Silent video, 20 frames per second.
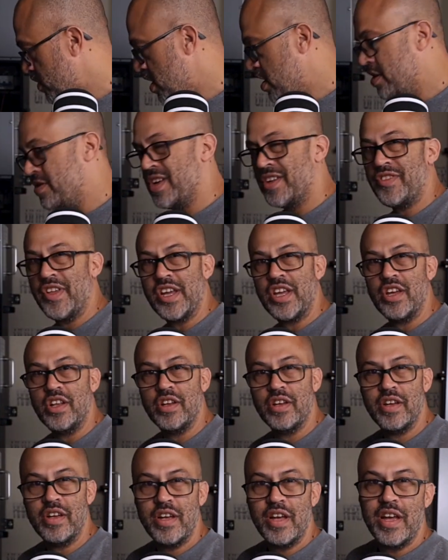Because I think it,
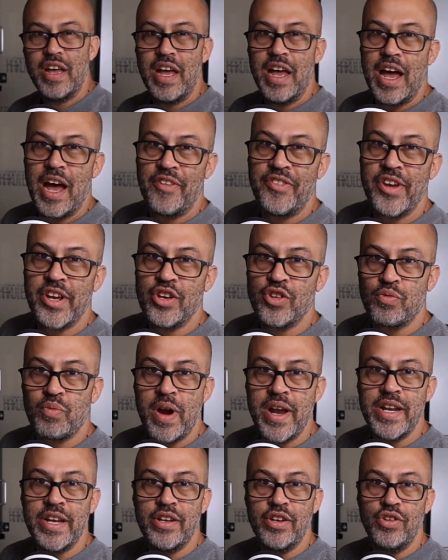I think it's
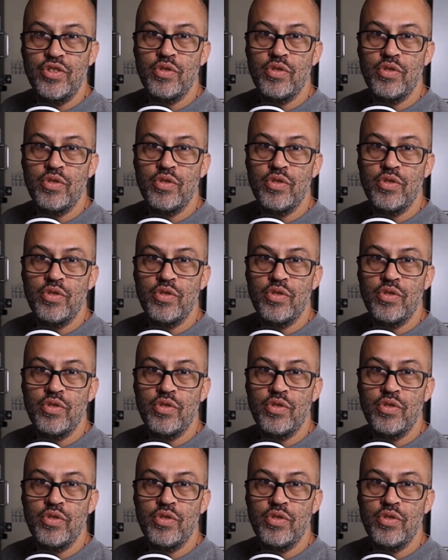rated to do